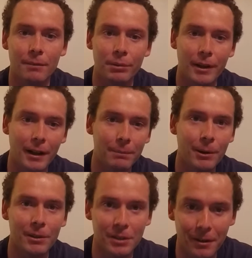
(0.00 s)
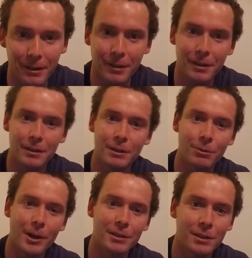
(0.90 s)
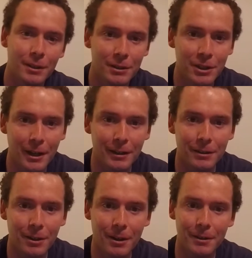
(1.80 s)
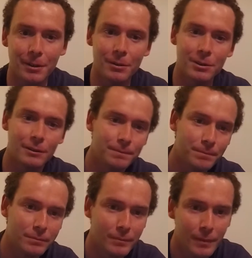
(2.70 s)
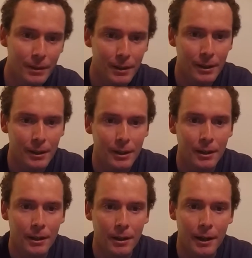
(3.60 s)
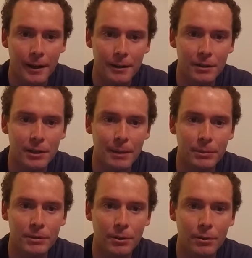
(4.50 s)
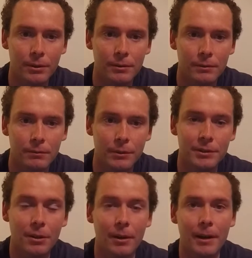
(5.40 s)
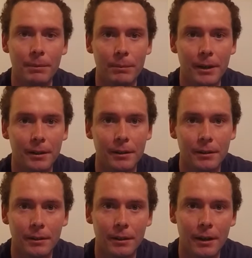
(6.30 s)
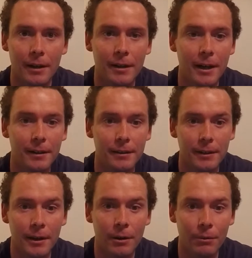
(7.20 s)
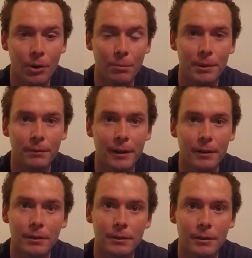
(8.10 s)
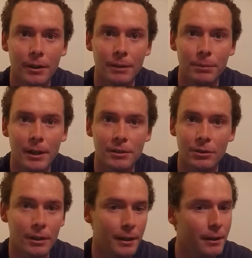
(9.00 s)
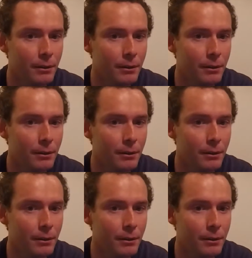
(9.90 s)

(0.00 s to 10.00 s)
complaining about his hunger. He wants chicken and tacos. And in this episode, we saw him make a net out of rope he found on the beach, so that can